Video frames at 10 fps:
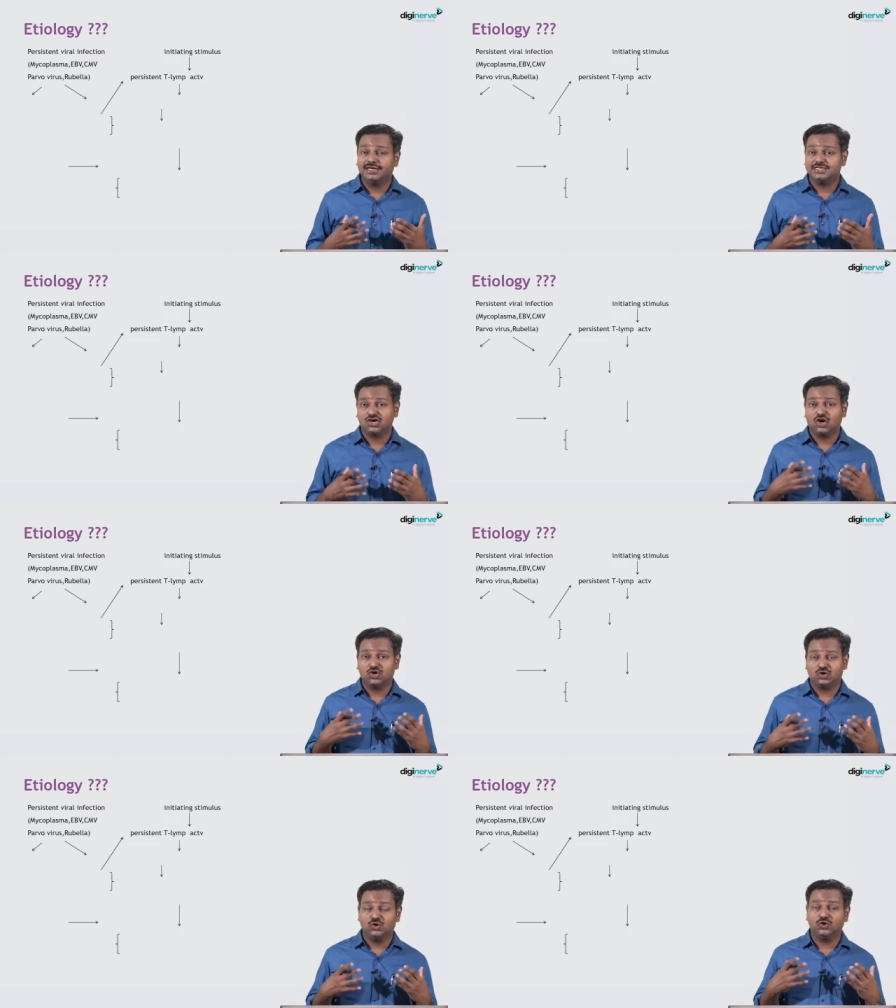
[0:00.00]
It's an
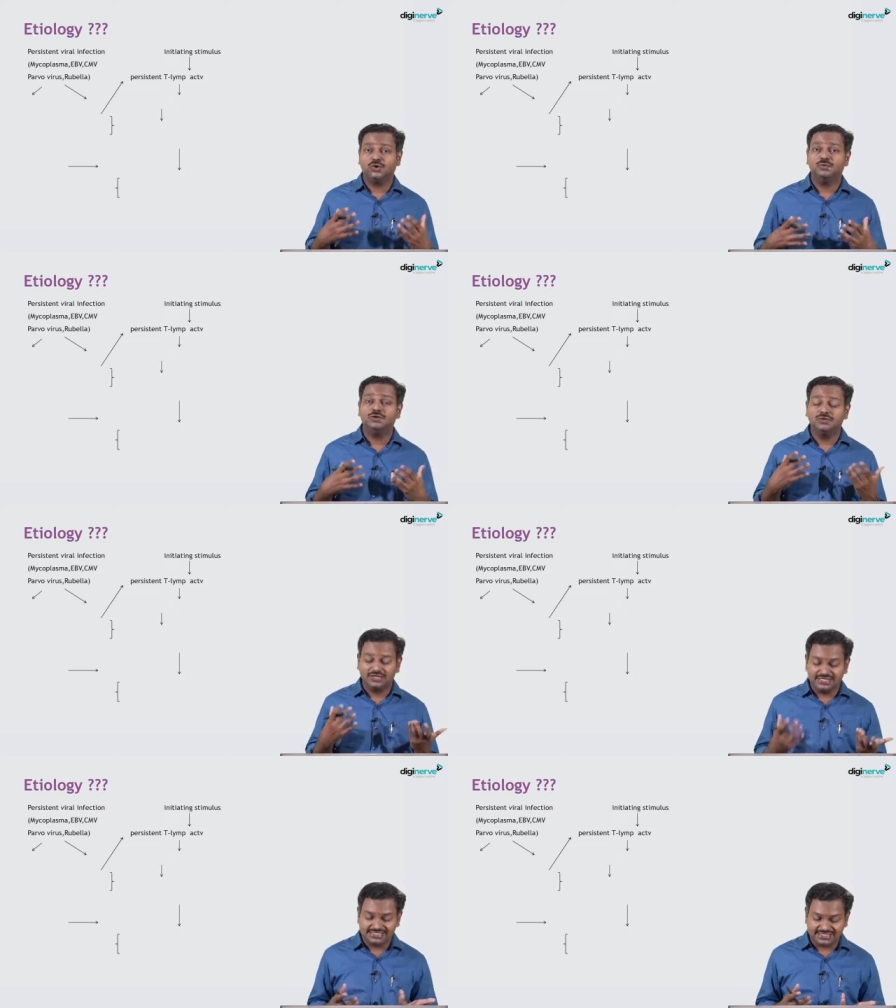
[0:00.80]

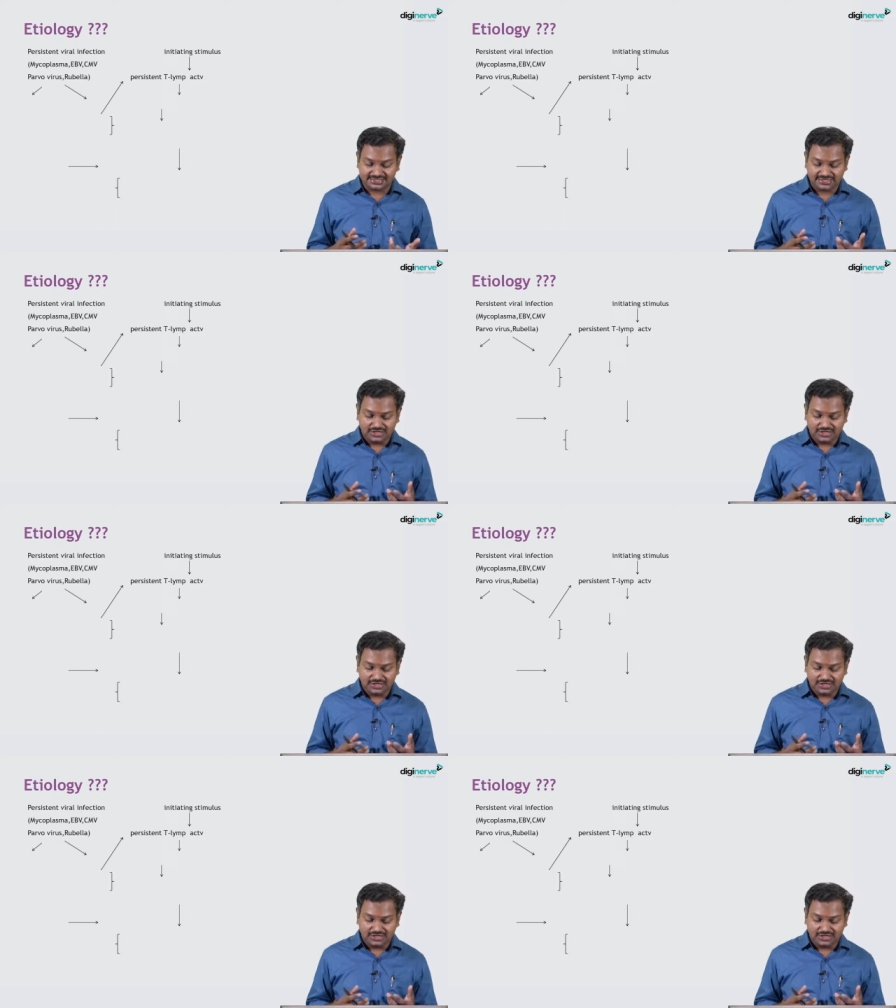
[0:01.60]
autoimmune disease.